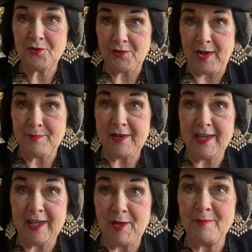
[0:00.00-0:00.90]
grab it,
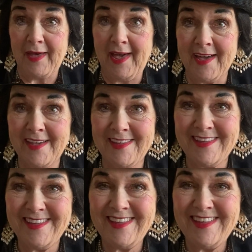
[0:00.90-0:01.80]
and come back.
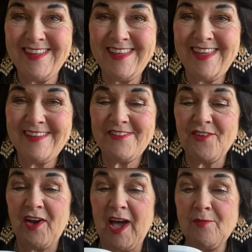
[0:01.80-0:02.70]

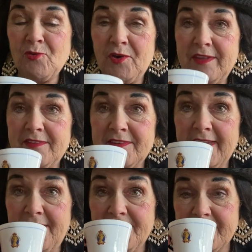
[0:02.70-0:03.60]
So I'm going to
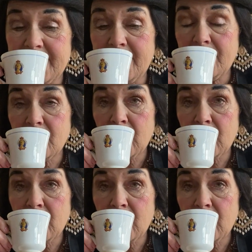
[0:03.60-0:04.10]
taste it.